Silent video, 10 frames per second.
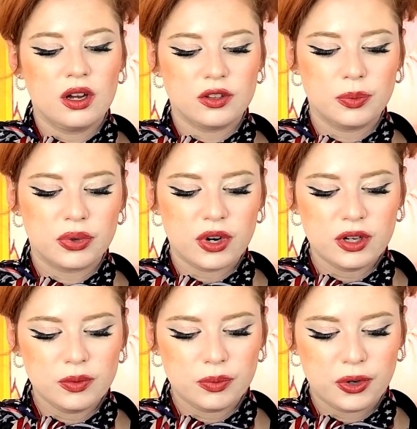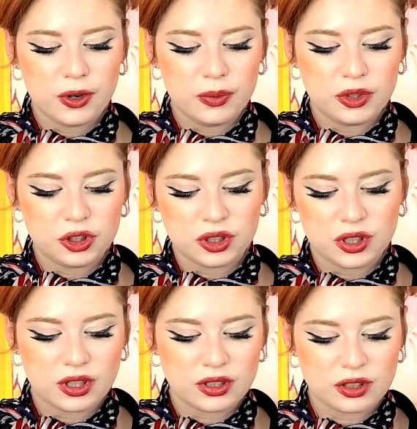the broad prohibition
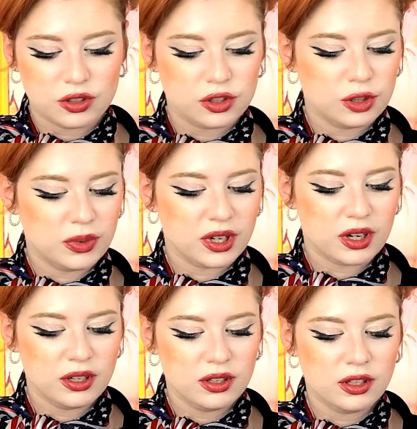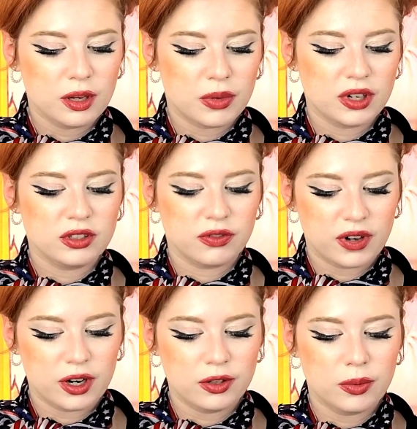against consuming anything that might
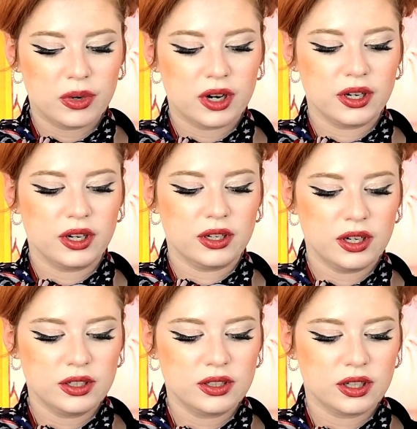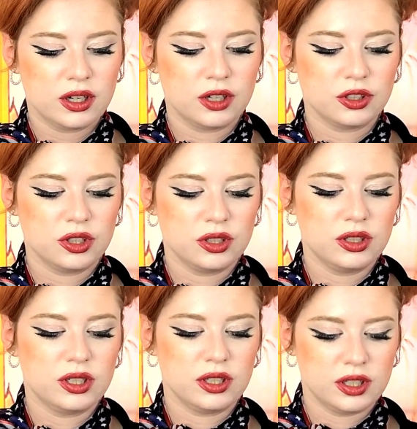defile the body and hence the
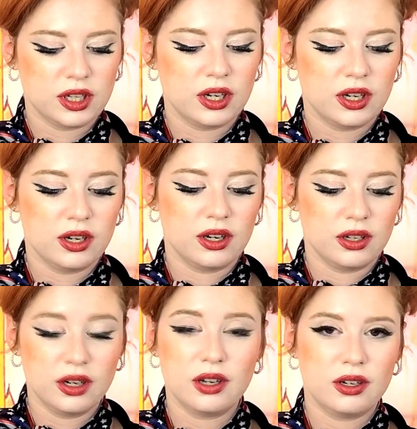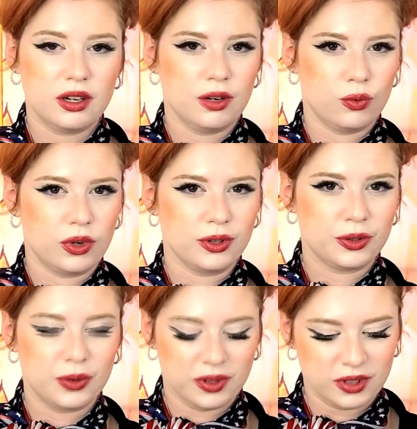conscience is stated again in 1
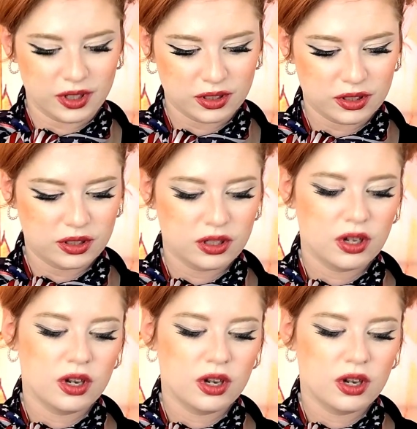Corinthians.